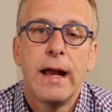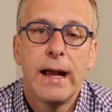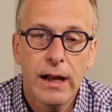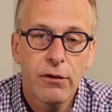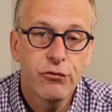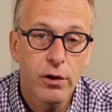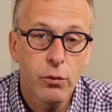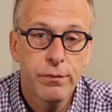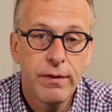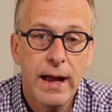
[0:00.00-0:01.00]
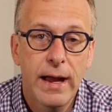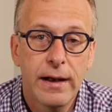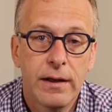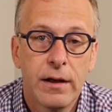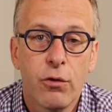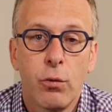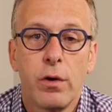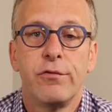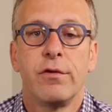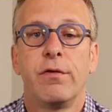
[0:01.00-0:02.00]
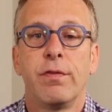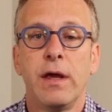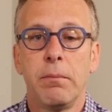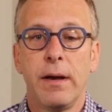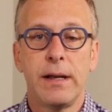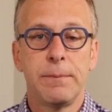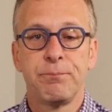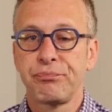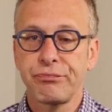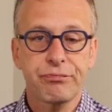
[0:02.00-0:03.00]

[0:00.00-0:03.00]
and I stuck with that. In other words, if you think about it,